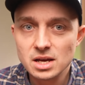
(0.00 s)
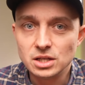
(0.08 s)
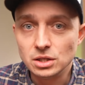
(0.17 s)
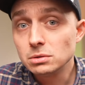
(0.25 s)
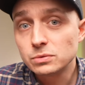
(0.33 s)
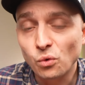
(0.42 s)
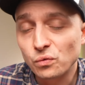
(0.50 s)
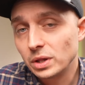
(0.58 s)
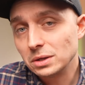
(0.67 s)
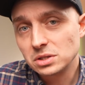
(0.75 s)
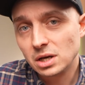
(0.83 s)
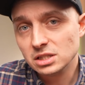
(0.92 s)
useful for
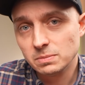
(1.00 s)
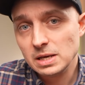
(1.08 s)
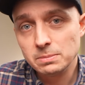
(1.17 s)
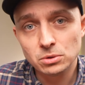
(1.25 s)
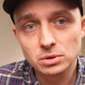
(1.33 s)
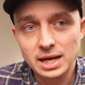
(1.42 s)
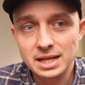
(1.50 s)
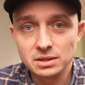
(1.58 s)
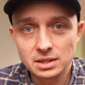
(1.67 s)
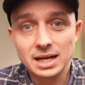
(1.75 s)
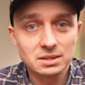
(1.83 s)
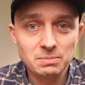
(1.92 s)
those kinds of people, and
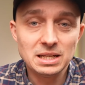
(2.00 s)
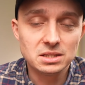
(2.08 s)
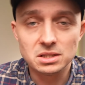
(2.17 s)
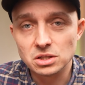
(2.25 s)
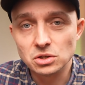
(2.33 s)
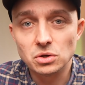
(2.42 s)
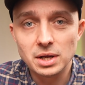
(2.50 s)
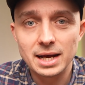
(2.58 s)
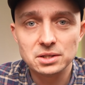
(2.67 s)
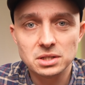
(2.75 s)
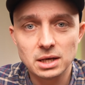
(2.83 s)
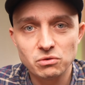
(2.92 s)
that means it's a good
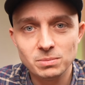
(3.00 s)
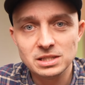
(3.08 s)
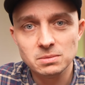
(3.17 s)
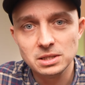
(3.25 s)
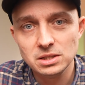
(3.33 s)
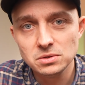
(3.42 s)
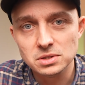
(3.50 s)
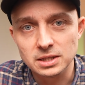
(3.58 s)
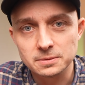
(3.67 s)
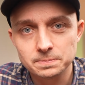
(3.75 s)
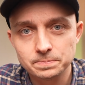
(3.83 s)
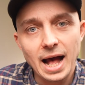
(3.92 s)
hashtag for me to be using.